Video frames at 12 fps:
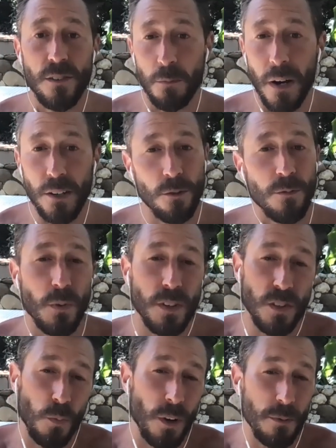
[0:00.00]
those mushrooms,
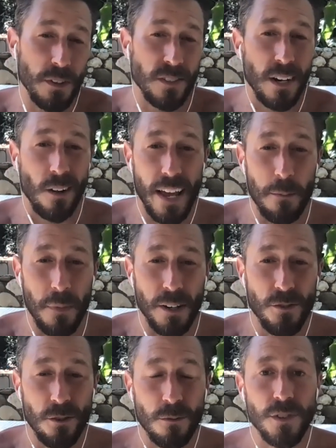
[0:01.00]
which is one of the reasons I don't like
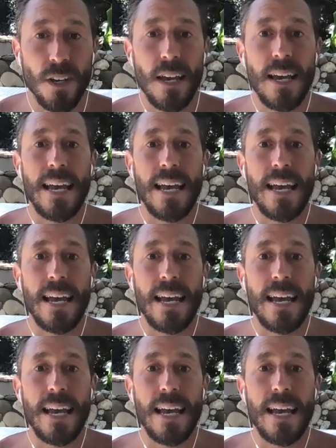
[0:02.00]
mushrooms,